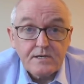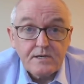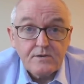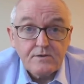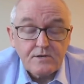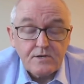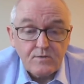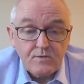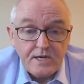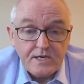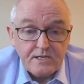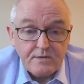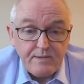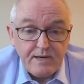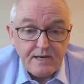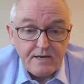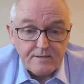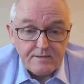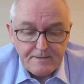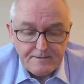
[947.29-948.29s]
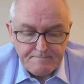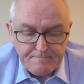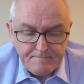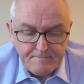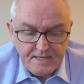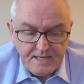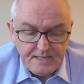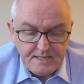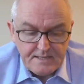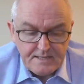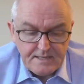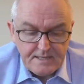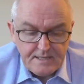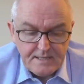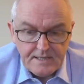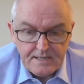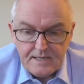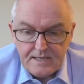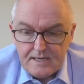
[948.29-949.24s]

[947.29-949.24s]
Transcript: No two ways about it. And